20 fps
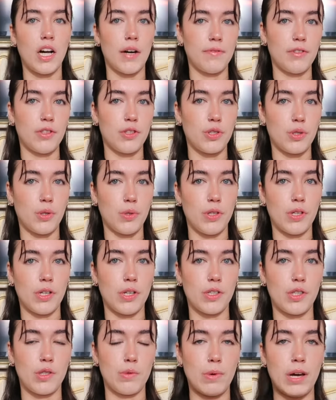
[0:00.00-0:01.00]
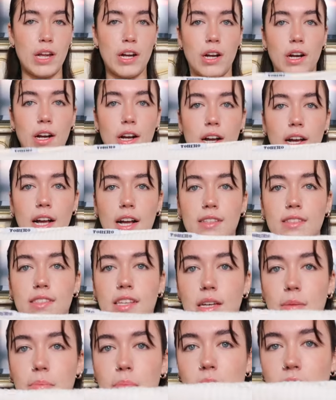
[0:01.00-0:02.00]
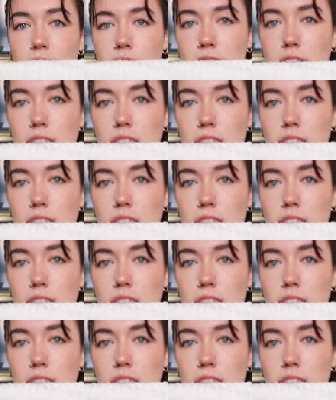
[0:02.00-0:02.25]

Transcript: off the shoulder sweater, has like button